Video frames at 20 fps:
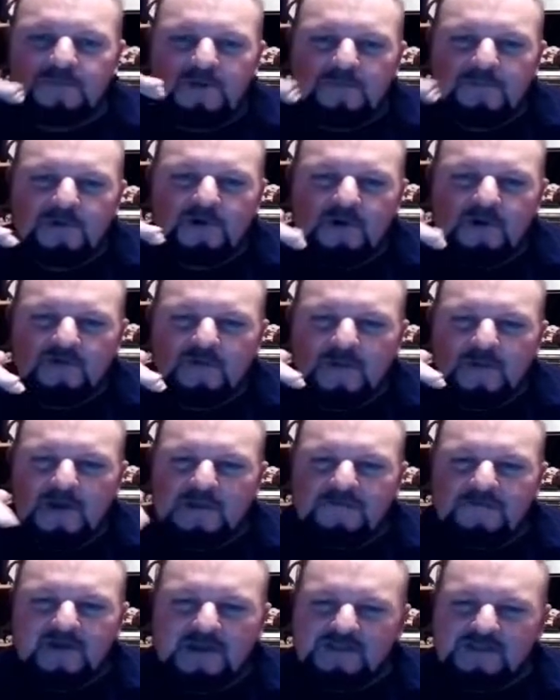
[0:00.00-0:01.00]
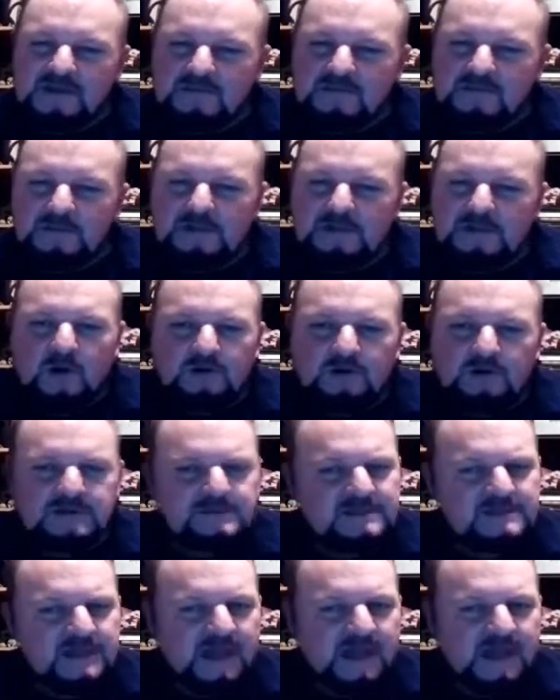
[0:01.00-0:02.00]
a bit put off about the fact that people are holding
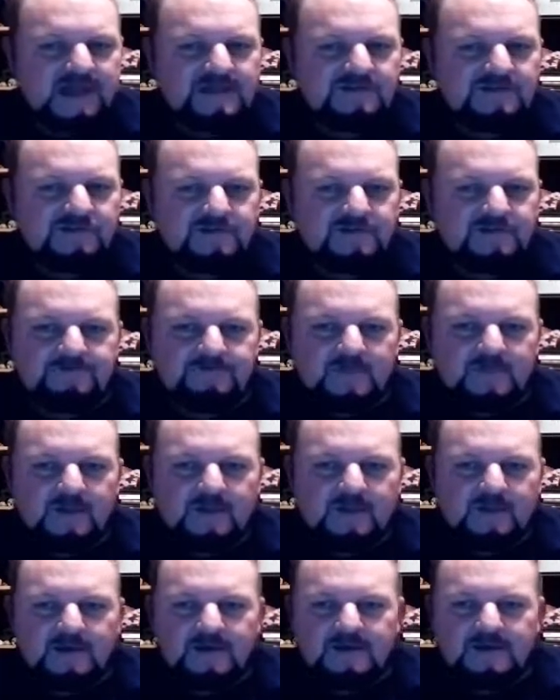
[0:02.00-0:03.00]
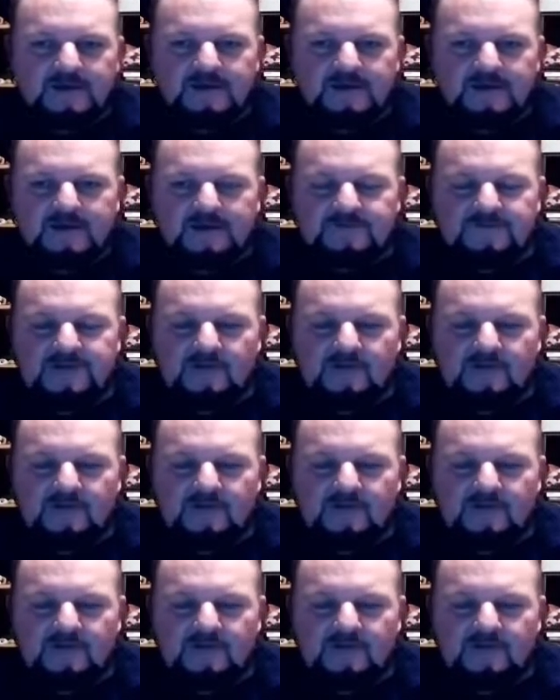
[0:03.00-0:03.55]
them in their hands. If